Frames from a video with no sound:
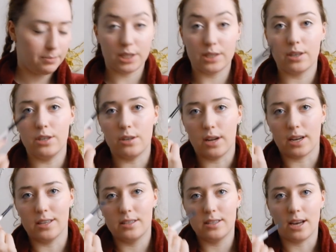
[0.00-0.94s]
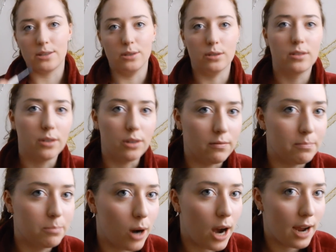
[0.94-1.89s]
just going to do like a subtle sort
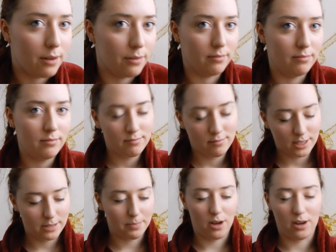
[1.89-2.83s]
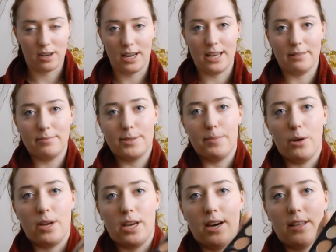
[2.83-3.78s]
of brown, sparkly,
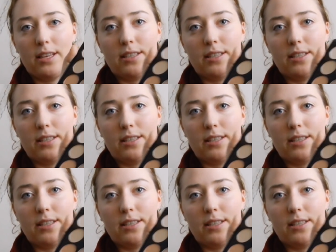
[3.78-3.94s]
smoky eye.